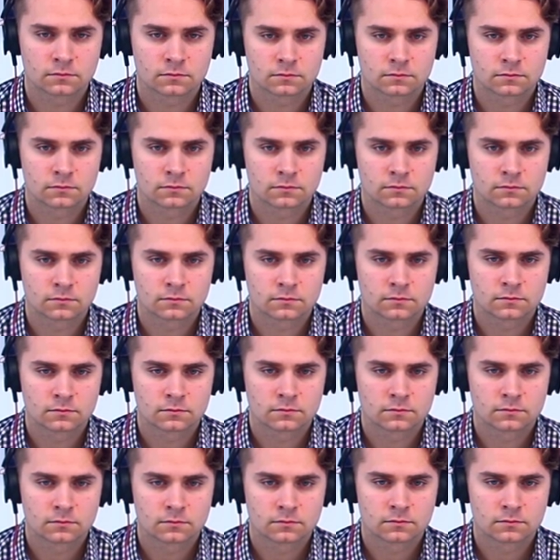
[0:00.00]

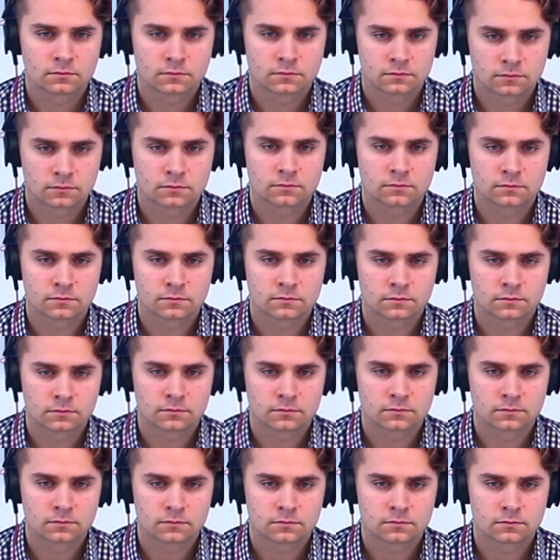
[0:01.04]

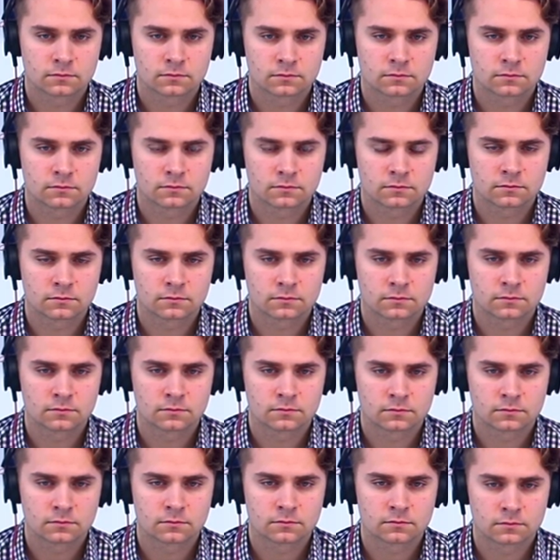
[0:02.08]

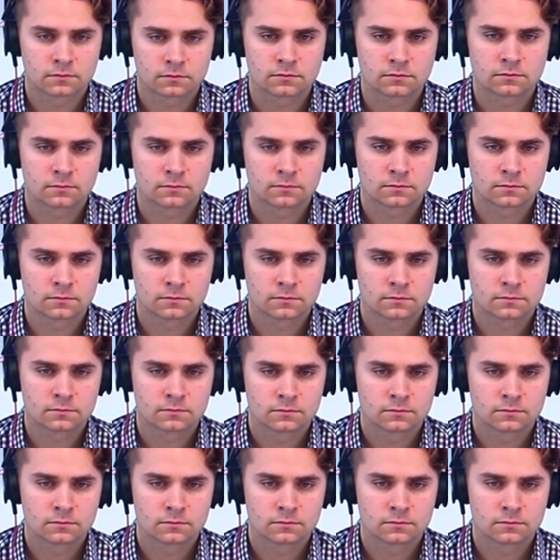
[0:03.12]
(silent)